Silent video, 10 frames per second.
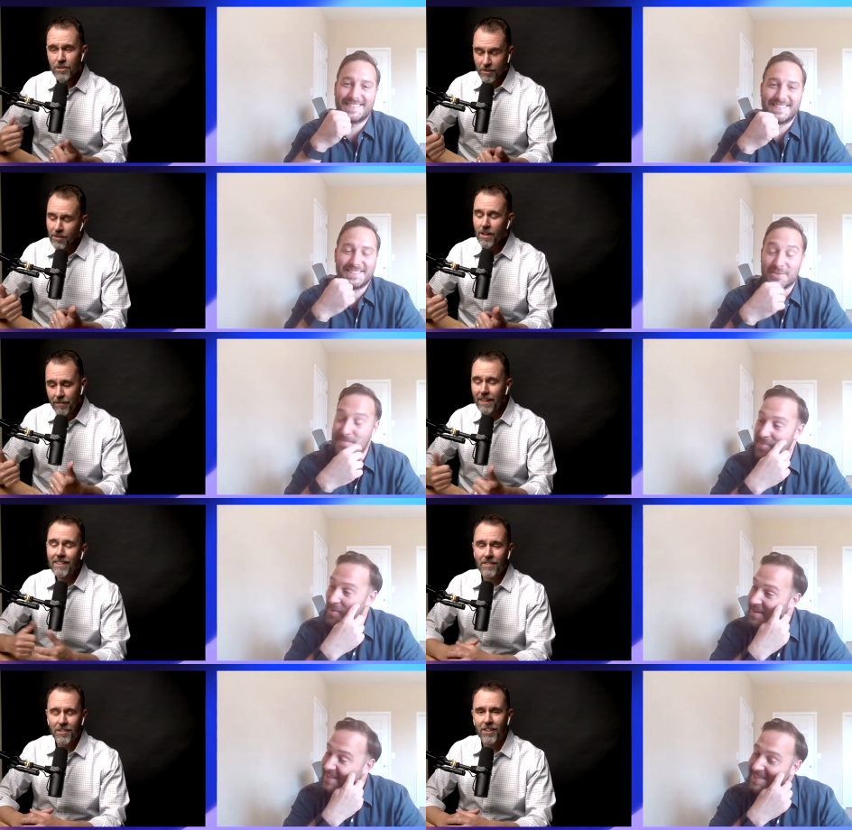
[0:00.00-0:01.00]
Speaker 1: I think that's
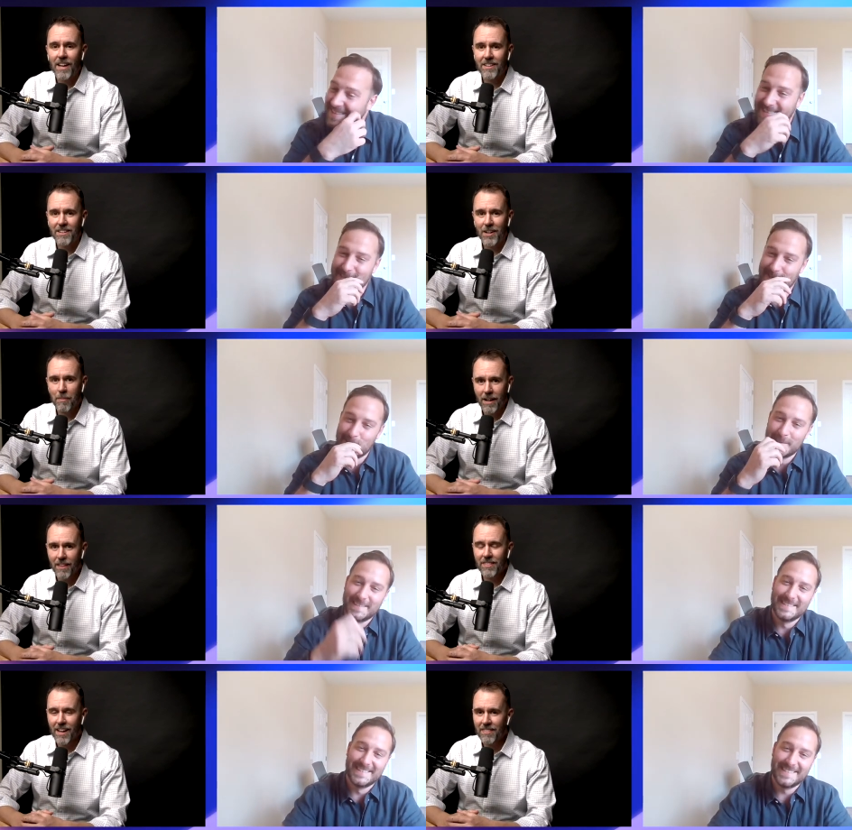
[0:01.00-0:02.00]
a good idea, but I
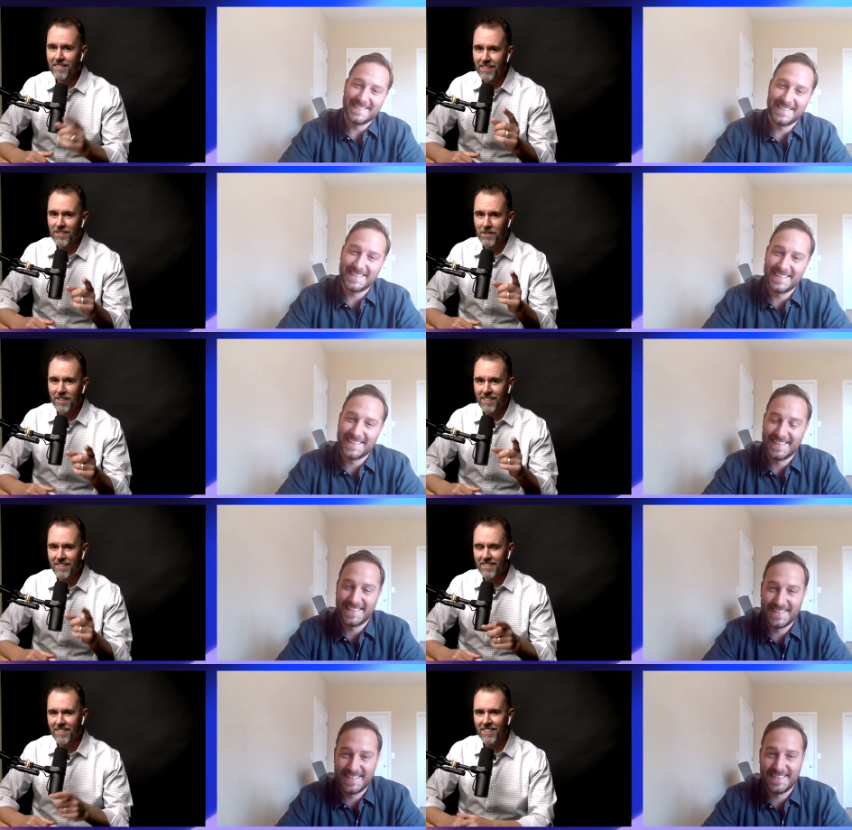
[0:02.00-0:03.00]
I think that doing it,
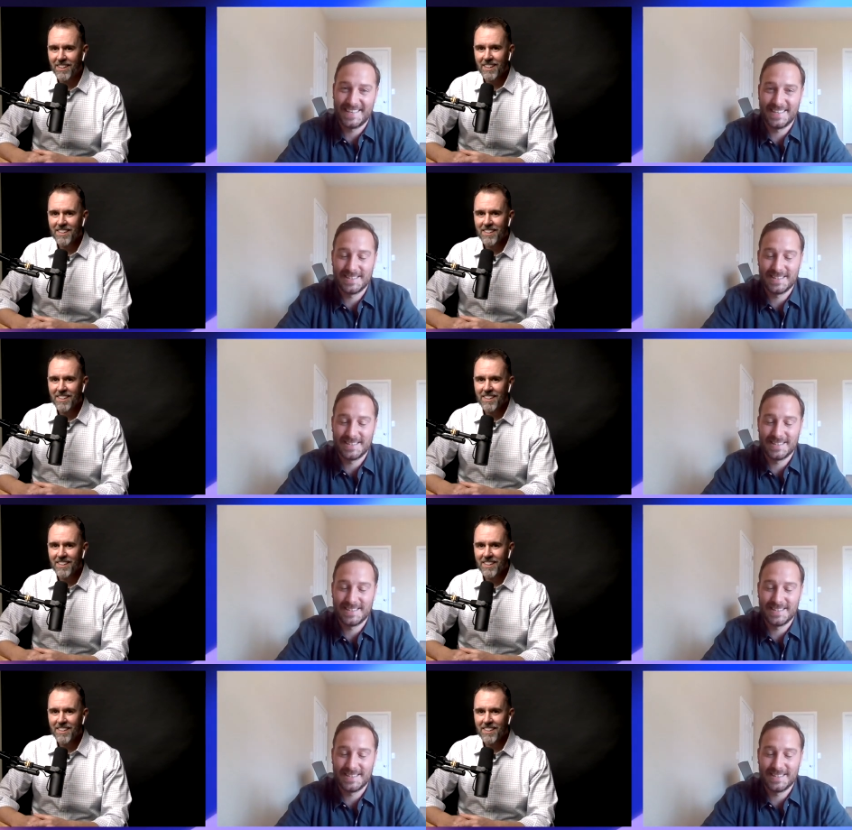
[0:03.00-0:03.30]
you know,